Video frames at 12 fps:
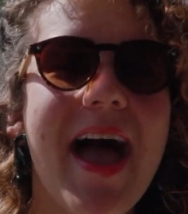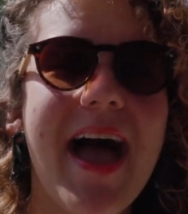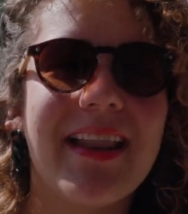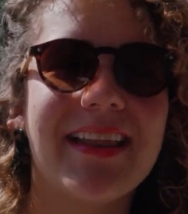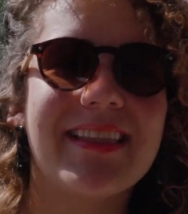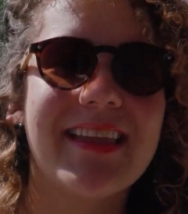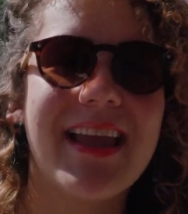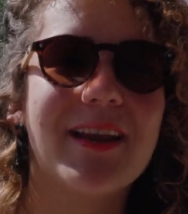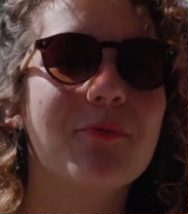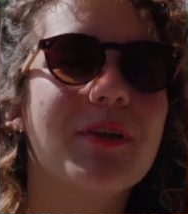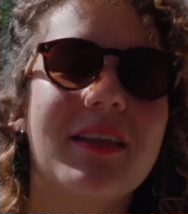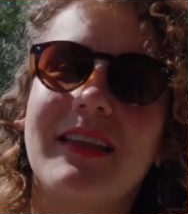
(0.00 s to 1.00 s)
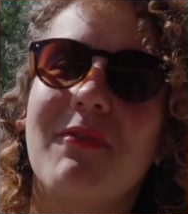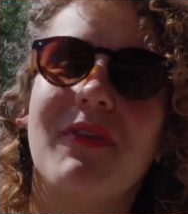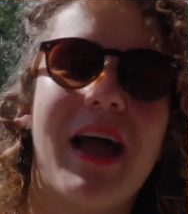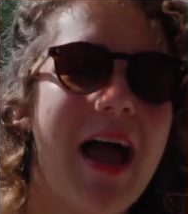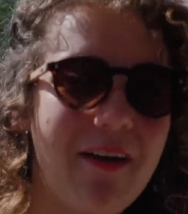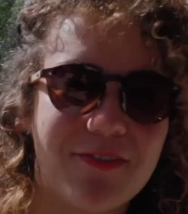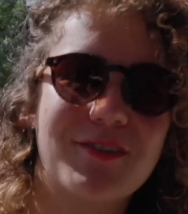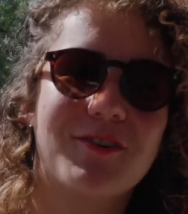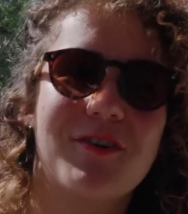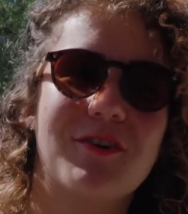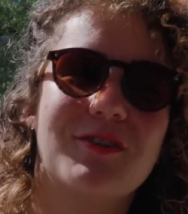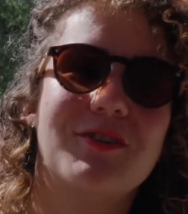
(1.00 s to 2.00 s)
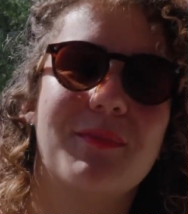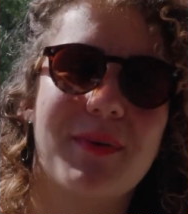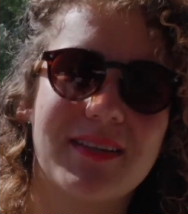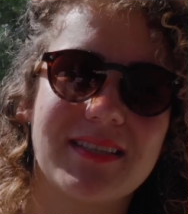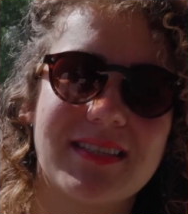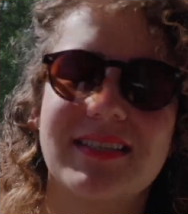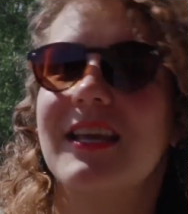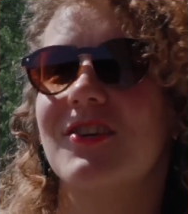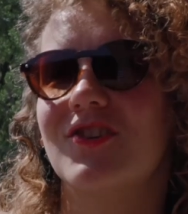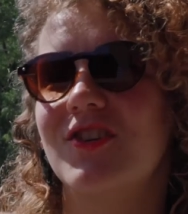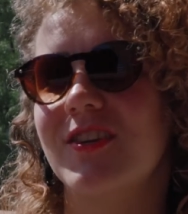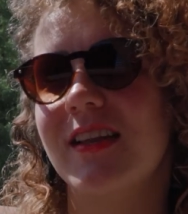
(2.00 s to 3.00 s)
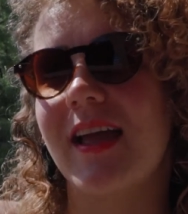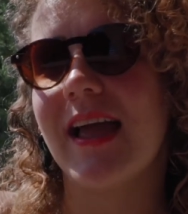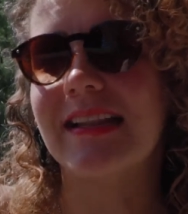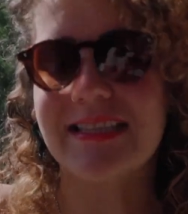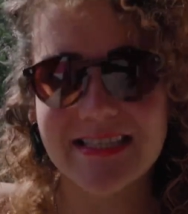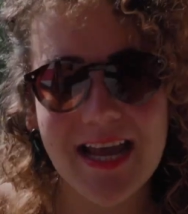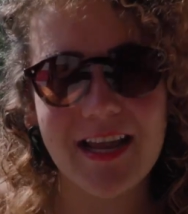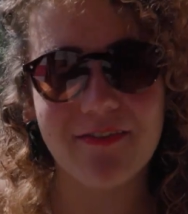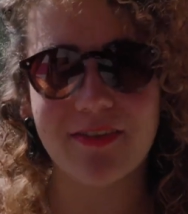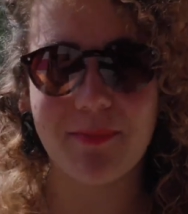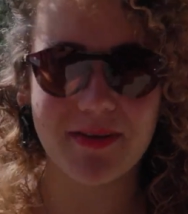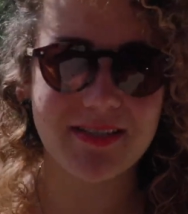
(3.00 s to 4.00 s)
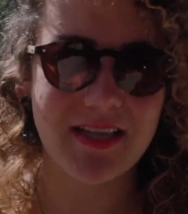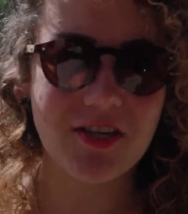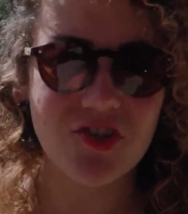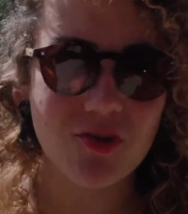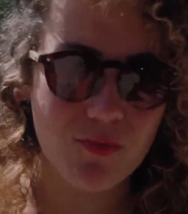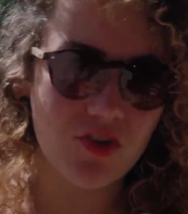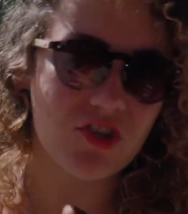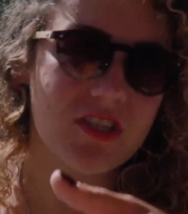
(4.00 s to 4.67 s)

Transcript: and in the end we didn't even have to go to the bus station, inside of the bus station.